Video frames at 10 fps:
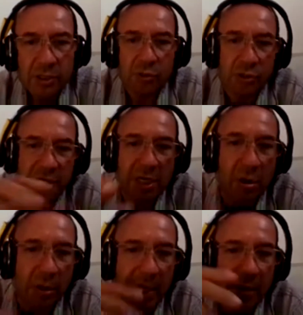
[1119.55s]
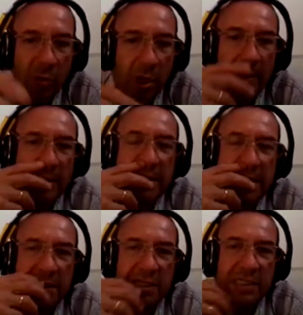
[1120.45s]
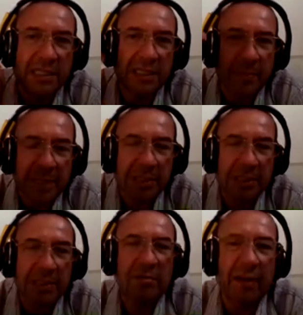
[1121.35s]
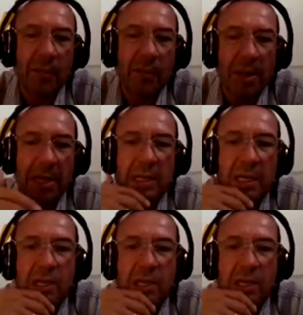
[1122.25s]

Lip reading: to see, okay, what about the understandability of a model?